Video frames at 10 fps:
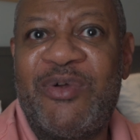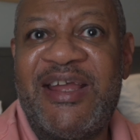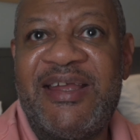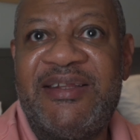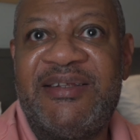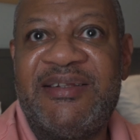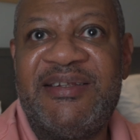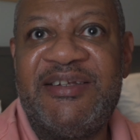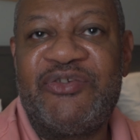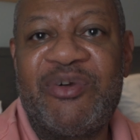when I did
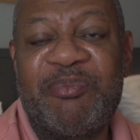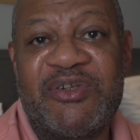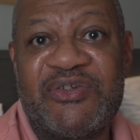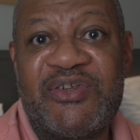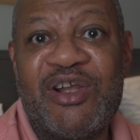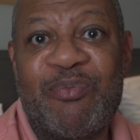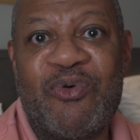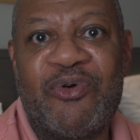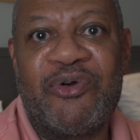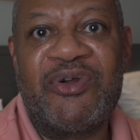the trip to
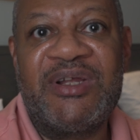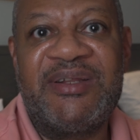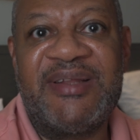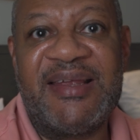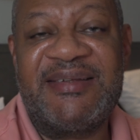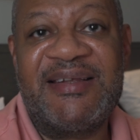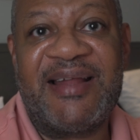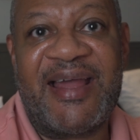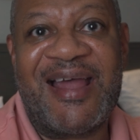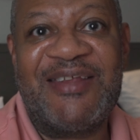Singapore, they
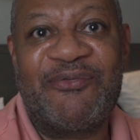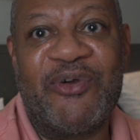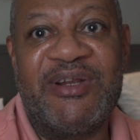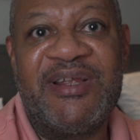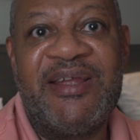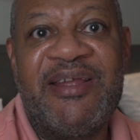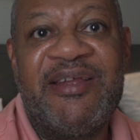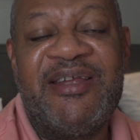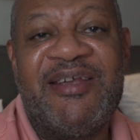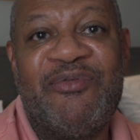still asked for it,
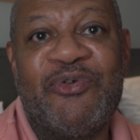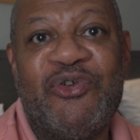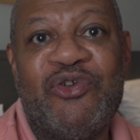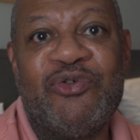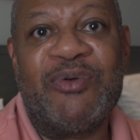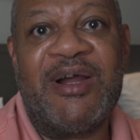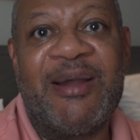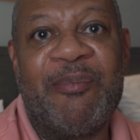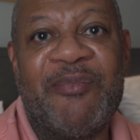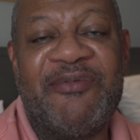even though you
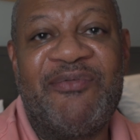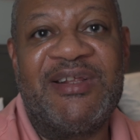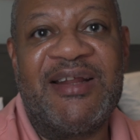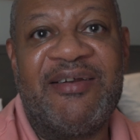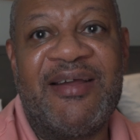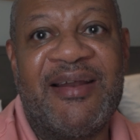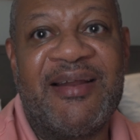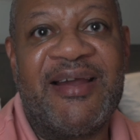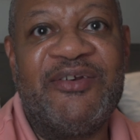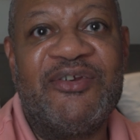um, might fill it out
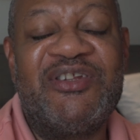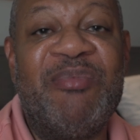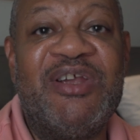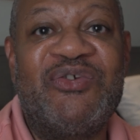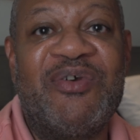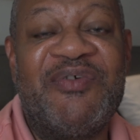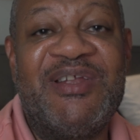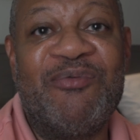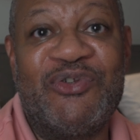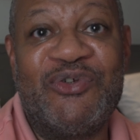online just to make sure
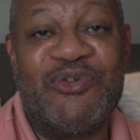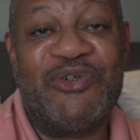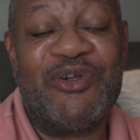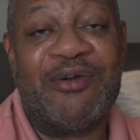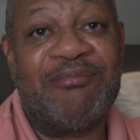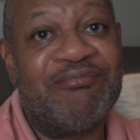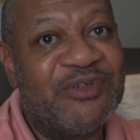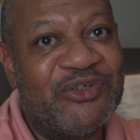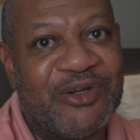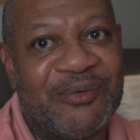everything was good to go.
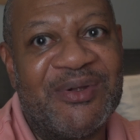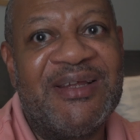So